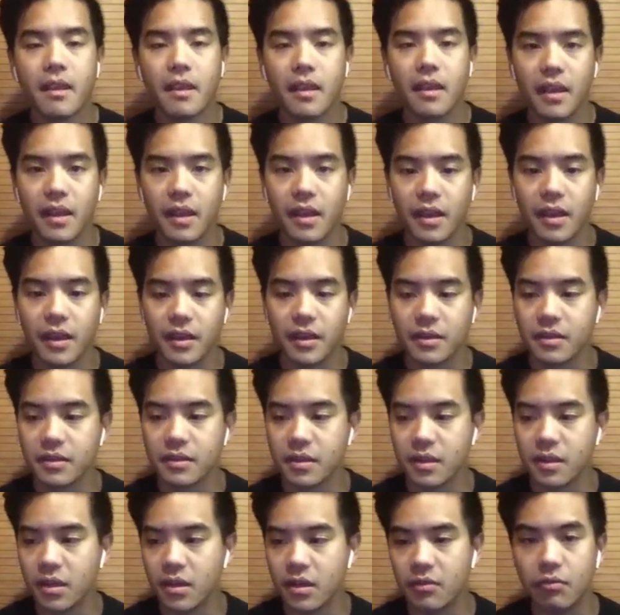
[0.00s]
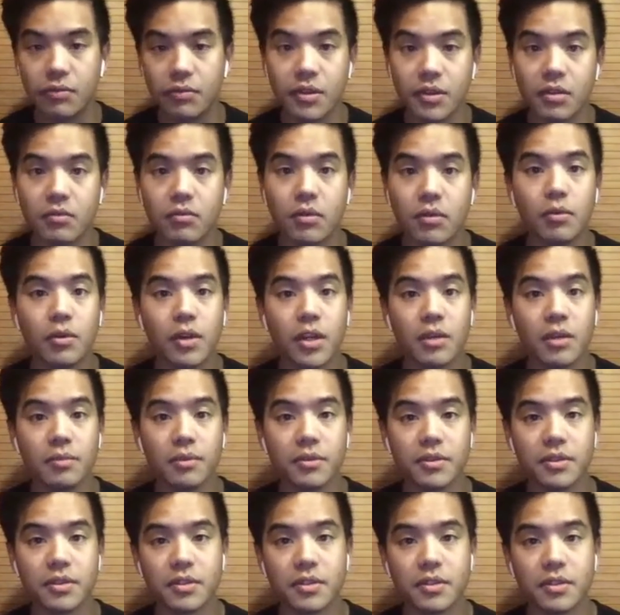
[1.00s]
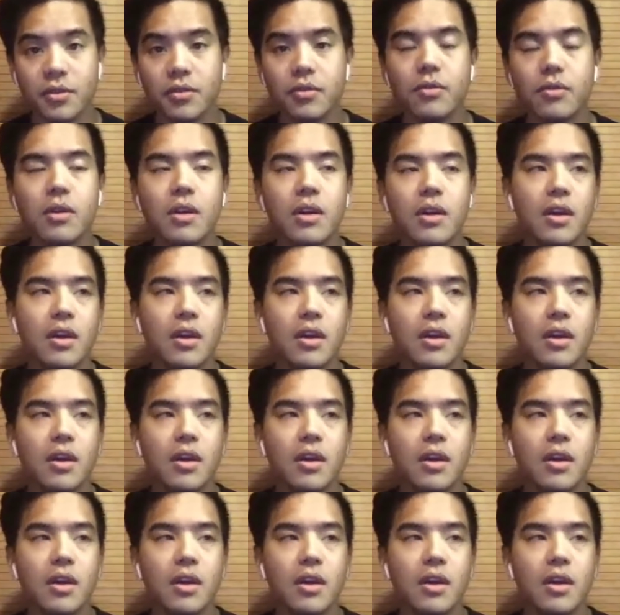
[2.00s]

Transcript: and uh, you know what we're able to do.